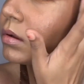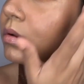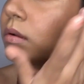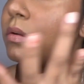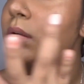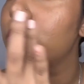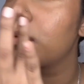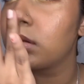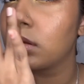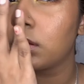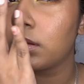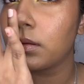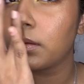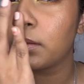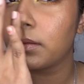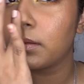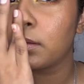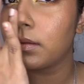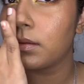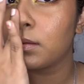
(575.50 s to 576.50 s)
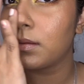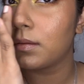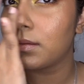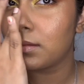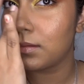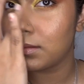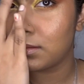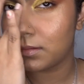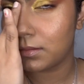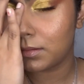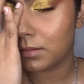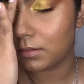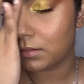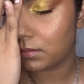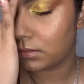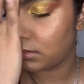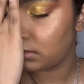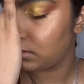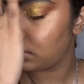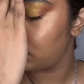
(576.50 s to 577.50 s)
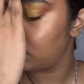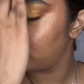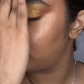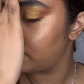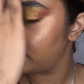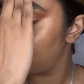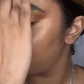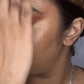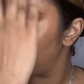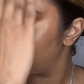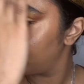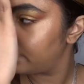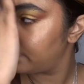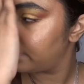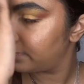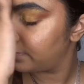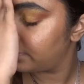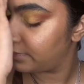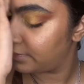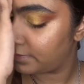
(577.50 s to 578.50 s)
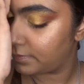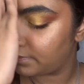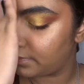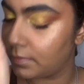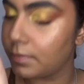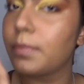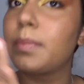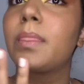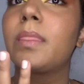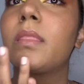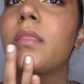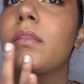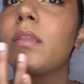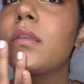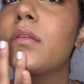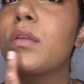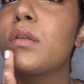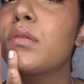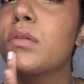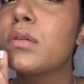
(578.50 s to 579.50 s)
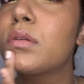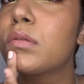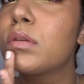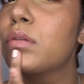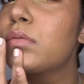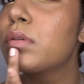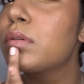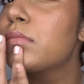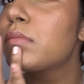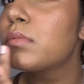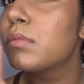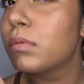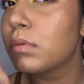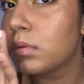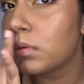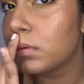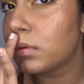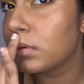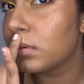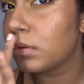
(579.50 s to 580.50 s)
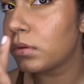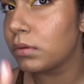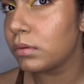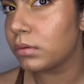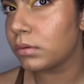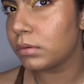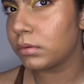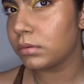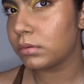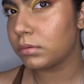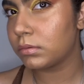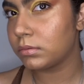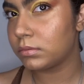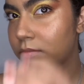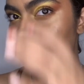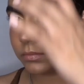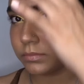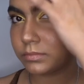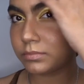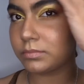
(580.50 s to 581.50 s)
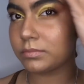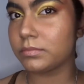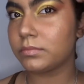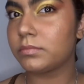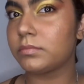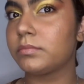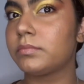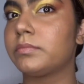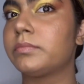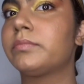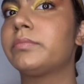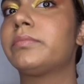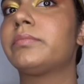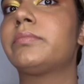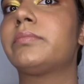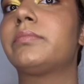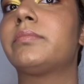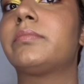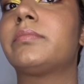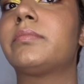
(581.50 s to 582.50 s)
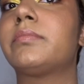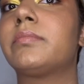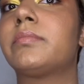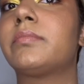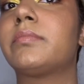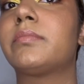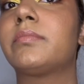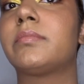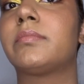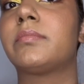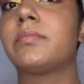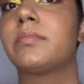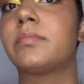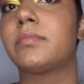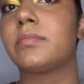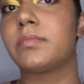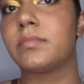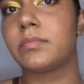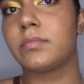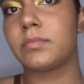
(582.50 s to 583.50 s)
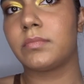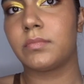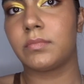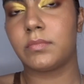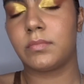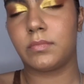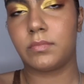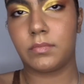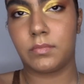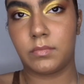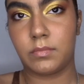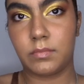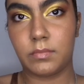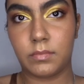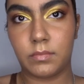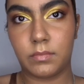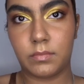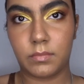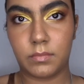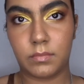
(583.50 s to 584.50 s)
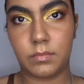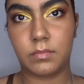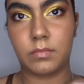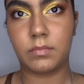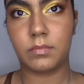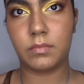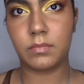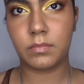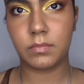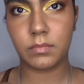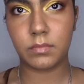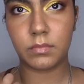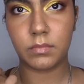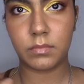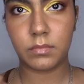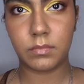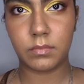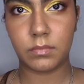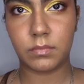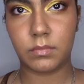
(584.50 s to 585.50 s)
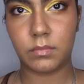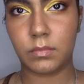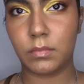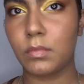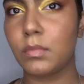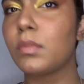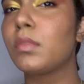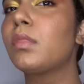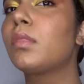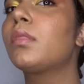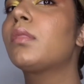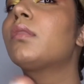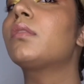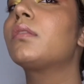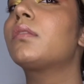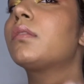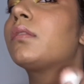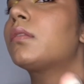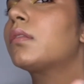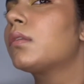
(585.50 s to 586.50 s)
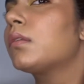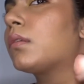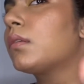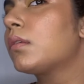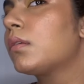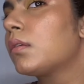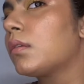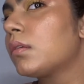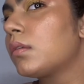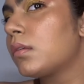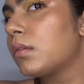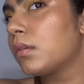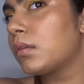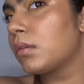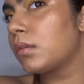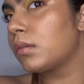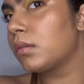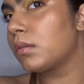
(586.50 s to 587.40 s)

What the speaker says: So yeah, I hope you guys like this video. Remember to like, comment, and subscribe, and let me know if you like the video.